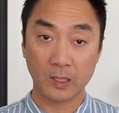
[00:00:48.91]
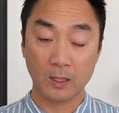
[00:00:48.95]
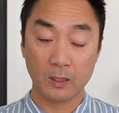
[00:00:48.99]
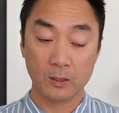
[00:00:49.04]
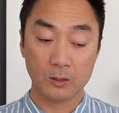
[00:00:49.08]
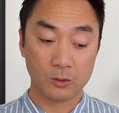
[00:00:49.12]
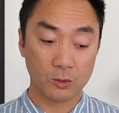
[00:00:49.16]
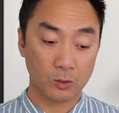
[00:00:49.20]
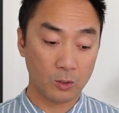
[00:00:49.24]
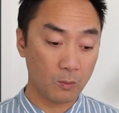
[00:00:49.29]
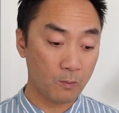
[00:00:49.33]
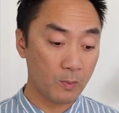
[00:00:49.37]

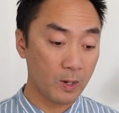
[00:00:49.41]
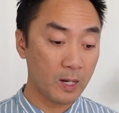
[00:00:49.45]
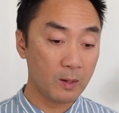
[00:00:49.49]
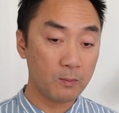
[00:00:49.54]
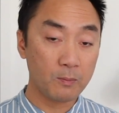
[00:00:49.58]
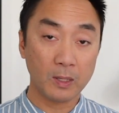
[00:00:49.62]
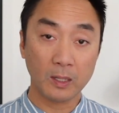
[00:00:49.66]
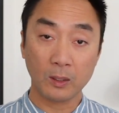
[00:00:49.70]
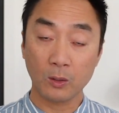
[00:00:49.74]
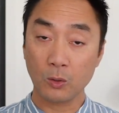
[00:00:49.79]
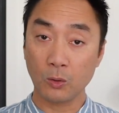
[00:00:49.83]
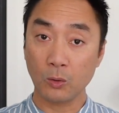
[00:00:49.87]
So your mind
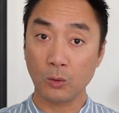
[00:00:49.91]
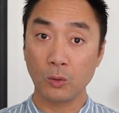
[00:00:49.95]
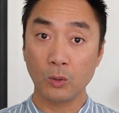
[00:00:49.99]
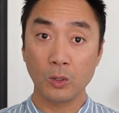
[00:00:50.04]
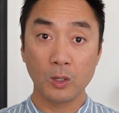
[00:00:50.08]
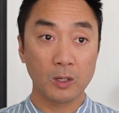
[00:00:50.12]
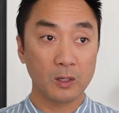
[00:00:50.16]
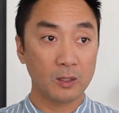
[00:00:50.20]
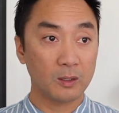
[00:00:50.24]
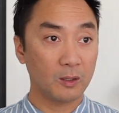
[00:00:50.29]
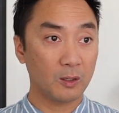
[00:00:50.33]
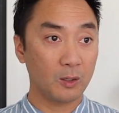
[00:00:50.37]
may go
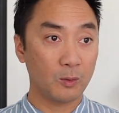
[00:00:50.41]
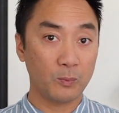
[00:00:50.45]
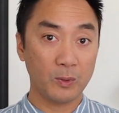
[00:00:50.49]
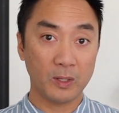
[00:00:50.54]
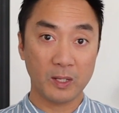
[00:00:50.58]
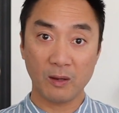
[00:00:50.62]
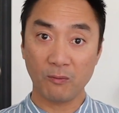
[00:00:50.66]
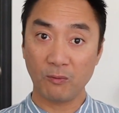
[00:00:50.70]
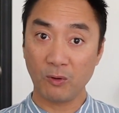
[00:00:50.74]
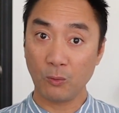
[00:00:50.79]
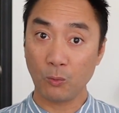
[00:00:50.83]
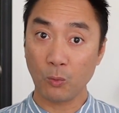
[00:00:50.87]
a little bit
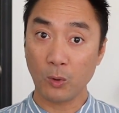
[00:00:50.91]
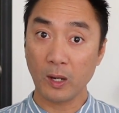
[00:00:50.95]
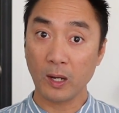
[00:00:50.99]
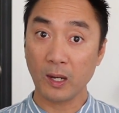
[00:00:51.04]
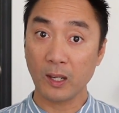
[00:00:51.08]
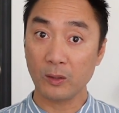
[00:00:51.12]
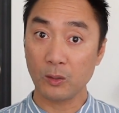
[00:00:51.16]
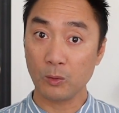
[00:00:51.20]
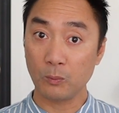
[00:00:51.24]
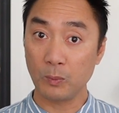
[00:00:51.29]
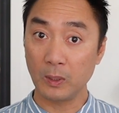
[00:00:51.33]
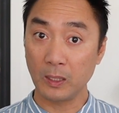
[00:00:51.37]
everywhere
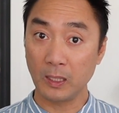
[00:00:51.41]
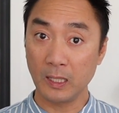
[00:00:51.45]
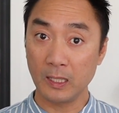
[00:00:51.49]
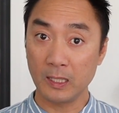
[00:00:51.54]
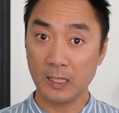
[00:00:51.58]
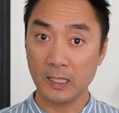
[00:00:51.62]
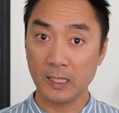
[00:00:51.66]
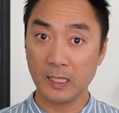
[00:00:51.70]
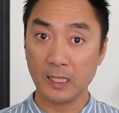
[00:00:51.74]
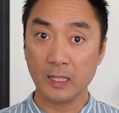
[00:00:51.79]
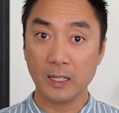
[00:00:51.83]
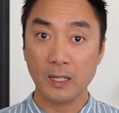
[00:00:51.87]
at the
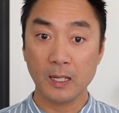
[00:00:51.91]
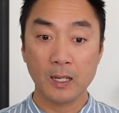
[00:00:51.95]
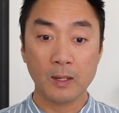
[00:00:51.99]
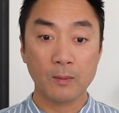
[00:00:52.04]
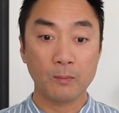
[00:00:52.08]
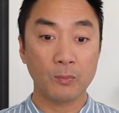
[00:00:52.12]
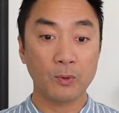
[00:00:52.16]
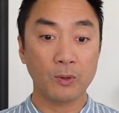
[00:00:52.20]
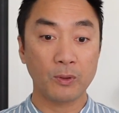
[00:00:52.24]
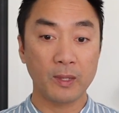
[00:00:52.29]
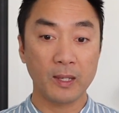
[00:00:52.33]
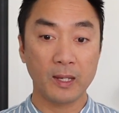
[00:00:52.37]
beginning,
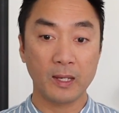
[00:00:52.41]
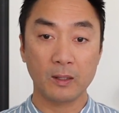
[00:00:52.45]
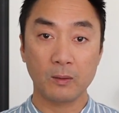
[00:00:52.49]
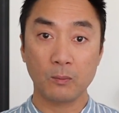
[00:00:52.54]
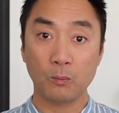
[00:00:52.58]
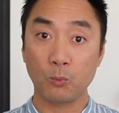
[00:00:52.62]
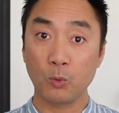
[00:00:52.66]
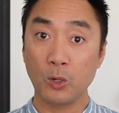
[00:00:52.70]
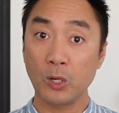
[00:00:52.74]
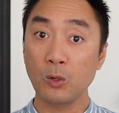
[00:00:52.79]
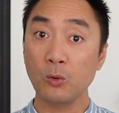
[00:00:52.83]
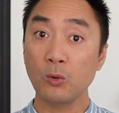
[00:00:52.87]
but
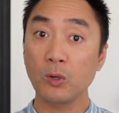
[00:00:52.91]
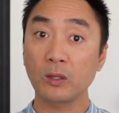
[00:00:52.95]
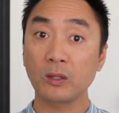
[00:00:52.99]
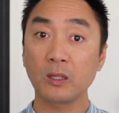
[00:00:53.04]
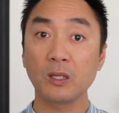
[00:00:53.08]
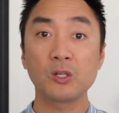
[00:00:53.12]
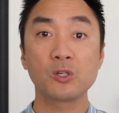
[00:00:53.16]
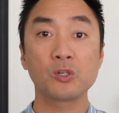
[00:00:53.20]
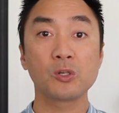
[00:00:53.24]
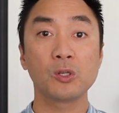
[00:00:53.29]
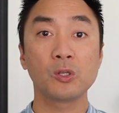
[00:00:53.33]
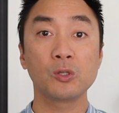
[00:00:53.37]
then bring your
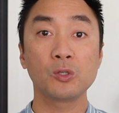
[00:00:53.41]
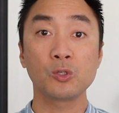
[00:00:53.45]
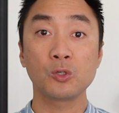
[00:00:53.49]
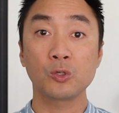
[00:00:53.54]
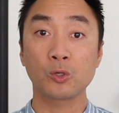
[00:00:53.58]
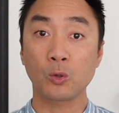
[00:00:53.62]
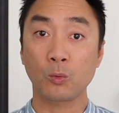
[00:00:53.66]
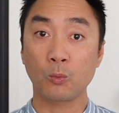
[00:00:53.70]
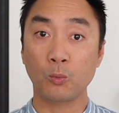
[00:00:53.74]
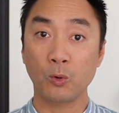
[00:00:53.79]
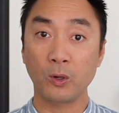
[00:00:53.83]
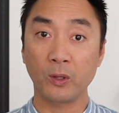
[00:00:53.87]
attention to
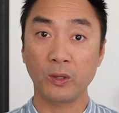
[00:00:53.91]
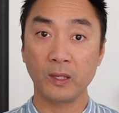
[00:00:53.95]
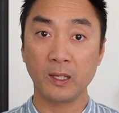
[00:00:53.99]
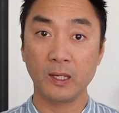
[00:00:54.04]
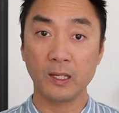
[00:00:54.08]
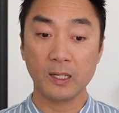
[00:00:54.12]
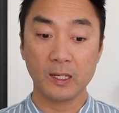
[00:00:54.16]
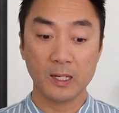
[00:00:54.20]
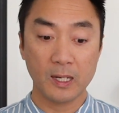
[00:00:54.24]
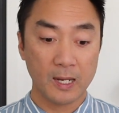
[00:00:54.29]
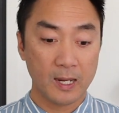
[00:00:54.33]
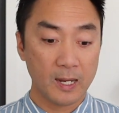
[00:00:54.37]
your
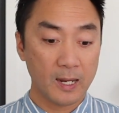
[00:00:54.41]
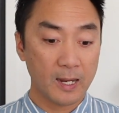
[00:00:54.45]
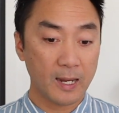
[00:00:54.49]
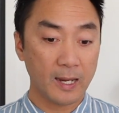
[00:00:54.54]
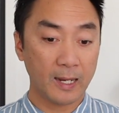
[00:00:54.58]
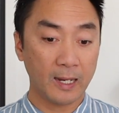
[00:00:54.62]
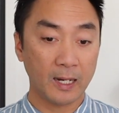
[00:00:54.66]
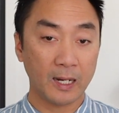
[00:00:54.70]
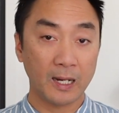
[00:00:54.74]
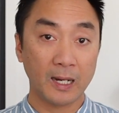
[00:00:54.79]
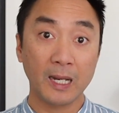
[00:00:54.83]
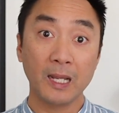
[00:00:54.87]
breathing
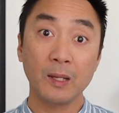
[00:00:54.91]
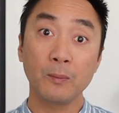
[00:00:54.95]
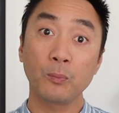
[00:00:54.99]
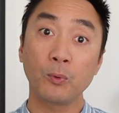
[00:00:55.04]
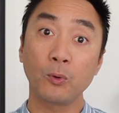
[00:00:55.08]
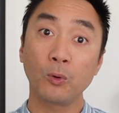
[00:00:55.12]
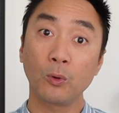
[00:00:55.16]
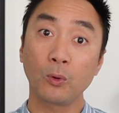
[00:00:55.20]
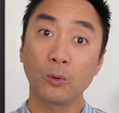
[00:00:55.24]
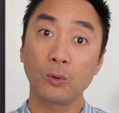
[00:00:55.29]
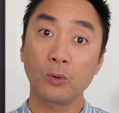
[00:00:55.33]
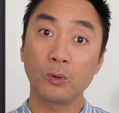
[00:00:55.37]
and
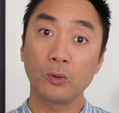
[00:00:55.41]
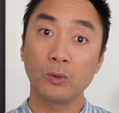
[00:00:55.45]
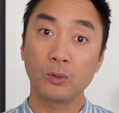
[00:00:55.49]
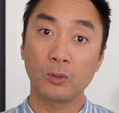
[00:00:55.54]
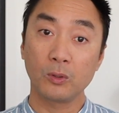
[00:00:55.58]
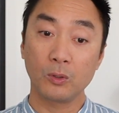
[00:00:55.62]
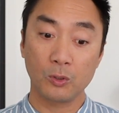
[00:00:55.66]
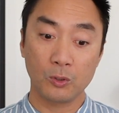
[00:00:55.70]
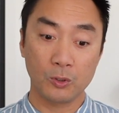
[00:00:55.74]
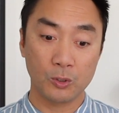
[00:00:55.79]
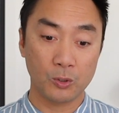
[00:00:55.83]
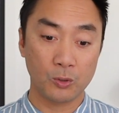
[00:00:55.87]
label
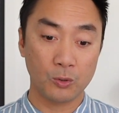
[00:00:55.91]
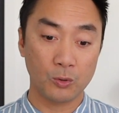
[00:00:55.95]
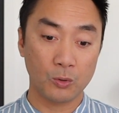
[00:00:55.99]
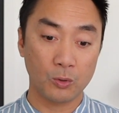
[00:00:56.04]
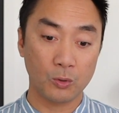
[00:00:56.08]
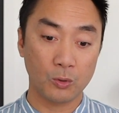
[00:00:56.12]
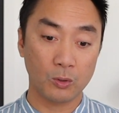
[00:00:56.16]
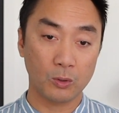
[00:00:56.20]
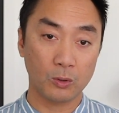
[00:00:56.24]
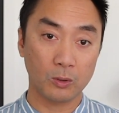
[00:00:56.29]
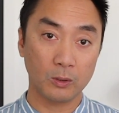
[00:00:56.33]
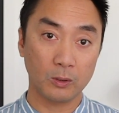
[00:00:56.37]

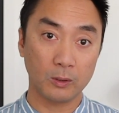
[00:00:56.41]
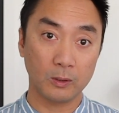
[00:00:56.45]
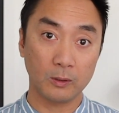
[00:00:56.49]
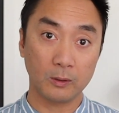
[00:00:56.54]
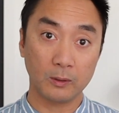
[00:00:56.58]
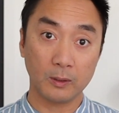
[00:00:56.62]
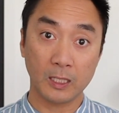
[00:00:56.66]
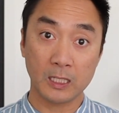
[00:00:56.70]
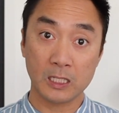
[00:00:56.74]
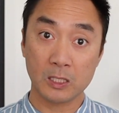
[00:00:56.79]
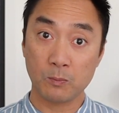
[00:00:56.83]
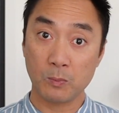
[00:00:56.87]
your
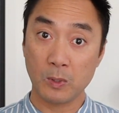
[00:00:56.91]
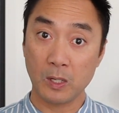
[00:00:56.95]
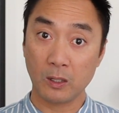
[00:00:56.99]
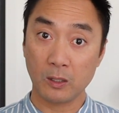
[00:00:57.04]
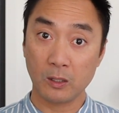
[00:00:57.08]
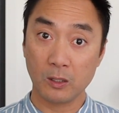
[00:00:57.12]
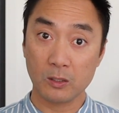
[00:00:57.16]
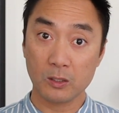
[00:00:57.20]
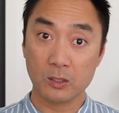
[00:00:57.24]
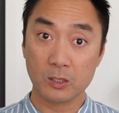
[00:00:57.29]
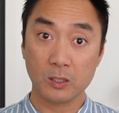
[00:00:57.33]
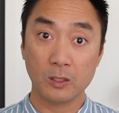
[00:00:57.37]

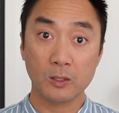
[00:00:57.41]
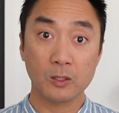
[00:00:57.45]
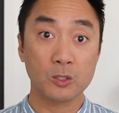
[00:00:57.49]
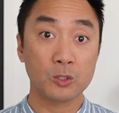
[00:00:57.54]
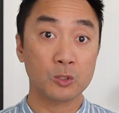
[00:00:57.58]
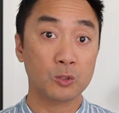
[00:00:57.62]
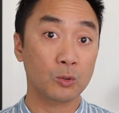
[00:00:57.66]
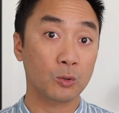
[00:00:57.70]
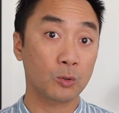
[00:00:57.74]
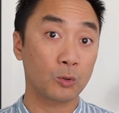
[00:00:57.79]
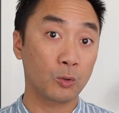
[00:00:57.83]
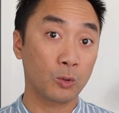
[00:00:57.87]
experience,
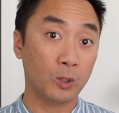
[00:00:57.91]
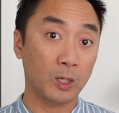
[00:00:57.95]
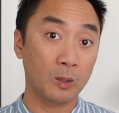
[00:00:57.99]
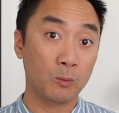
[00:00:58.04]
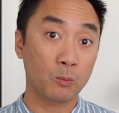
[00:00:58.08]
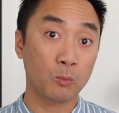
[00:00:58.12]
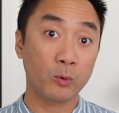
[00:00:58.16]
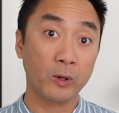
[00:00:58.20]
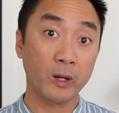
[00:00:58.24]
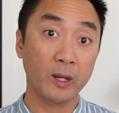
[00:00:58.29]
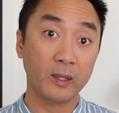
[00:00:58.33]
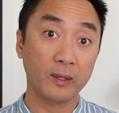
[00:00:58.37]
so your
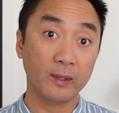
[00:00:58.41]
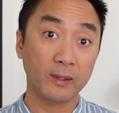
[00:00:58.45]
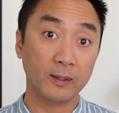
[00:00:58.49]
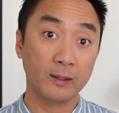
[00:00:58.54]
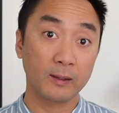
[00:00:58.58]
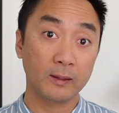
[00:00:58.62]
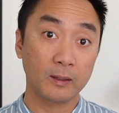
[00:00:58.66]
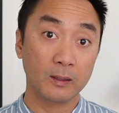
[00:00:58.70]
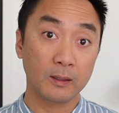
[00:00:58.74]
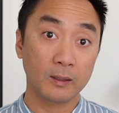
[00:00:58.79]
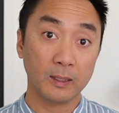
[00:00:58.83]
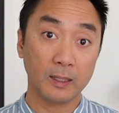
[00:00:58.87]
in-breath
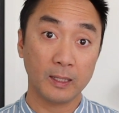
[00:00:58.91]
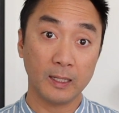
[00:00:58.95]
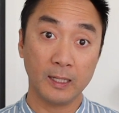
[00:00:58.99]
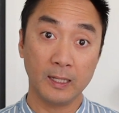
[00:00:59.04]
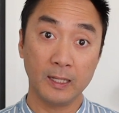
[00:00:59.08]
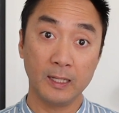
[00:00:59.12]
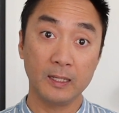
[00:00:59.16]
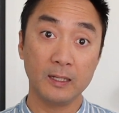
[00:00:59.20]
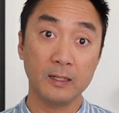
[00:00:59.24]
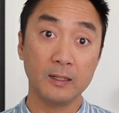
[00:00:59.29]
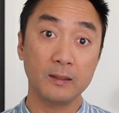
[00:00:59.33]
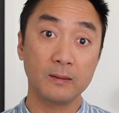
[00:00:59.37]

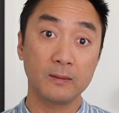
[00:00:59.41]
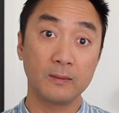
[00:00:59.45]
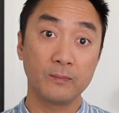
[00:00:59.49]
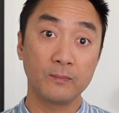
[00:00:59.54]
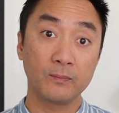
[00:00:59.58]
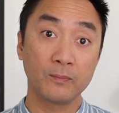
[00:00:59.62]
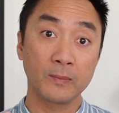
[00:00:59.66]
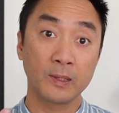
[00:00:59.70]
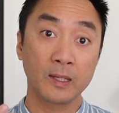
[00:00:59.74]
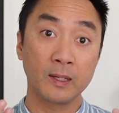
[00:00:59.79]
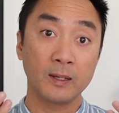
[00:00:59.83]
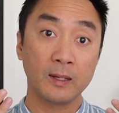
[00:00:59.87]
in,
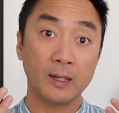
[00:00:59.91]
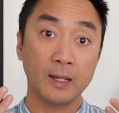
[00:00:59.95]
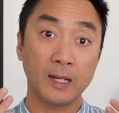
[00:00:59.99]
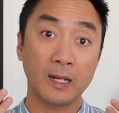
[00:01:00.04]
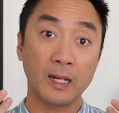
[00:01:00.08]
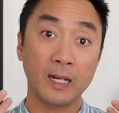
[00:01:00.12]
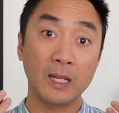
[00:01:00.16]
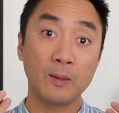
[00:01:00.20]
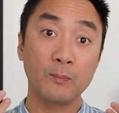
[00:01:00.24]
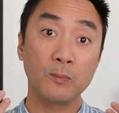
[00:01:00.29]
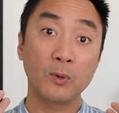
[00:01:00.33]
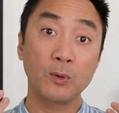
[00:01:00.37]
and
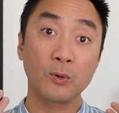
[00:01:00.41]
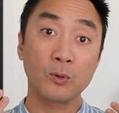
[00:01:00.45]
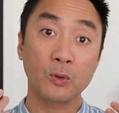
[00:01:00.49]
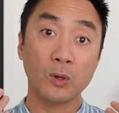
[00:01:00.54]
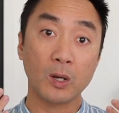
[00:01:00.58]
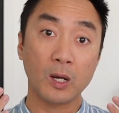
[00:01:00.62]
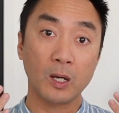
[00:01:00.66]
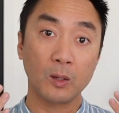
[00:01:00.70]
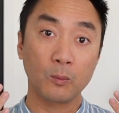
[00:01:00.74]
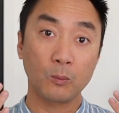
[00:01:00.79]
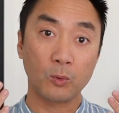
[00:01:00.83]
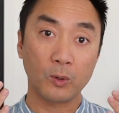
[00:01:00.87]
label your
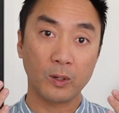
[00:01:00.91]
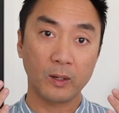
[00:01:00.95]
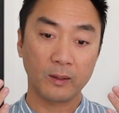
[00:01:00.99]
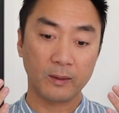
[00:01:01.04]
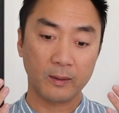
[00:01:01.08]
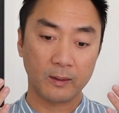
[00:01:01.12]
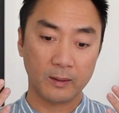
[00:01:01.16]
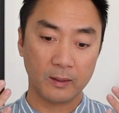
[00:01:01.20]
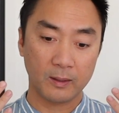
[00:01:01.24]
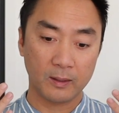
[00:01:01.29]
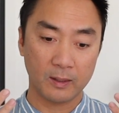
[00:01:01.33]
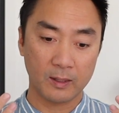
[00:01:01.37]

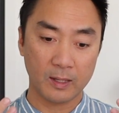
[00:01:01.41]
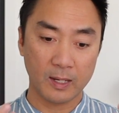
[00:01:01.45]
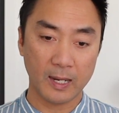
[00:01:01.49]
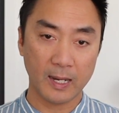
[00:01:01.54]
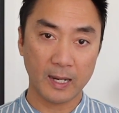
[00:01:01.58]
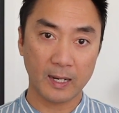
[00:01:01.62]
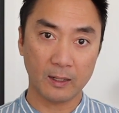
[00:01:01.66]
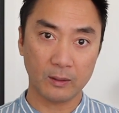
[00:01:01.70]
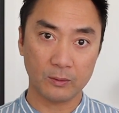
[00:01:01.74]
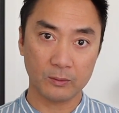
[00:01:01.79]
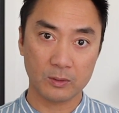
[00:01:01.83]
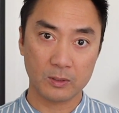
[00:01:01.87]
out-breath
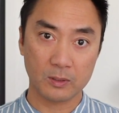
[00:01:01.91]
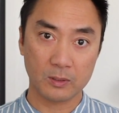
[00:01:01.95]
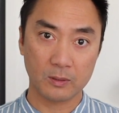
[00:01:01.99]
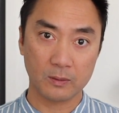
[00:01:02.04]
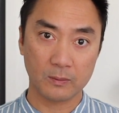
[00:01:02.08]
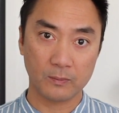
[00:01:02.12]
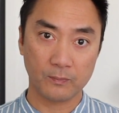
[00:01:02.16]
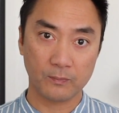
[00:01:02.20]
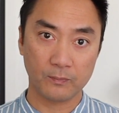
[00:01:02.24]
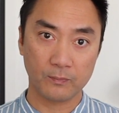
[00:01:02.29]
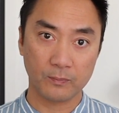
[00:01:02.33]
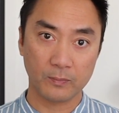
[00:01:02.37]
out.
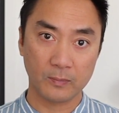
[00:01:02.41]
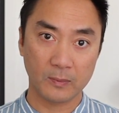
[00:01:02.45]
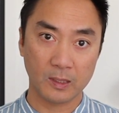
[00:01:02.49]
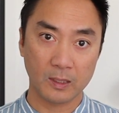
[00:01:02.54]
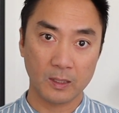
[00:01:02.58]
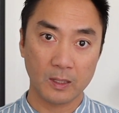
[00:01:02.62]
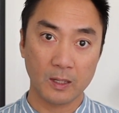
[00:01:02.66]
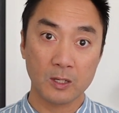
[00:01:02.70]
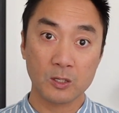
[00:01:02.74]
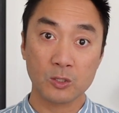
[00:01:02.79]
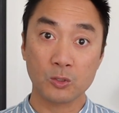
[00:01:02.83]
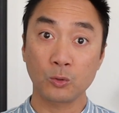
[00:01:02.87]

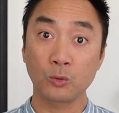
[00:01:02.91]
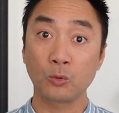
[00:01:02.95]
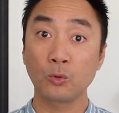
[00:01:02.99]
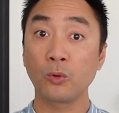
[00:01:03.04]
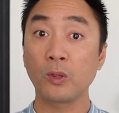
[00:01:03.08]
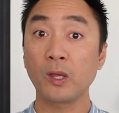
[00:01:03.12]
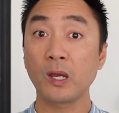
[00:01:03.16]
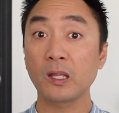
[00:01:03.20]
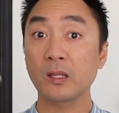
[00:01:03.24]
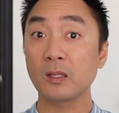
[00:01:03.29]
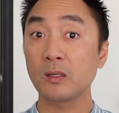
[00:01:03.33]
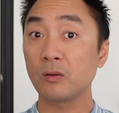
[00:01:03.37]
So do
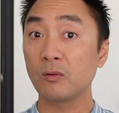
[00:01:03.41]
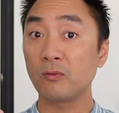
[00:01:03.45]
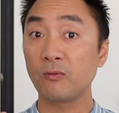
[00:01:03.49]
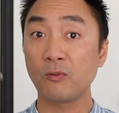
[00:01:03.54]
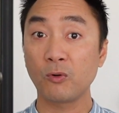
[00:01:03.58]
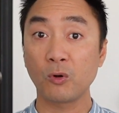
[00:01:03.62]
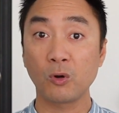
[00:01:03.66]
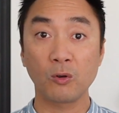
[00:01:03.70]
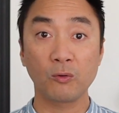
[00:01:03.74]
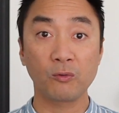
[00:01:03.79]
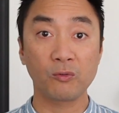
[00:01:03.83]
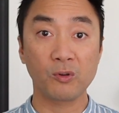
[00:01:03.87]
that for a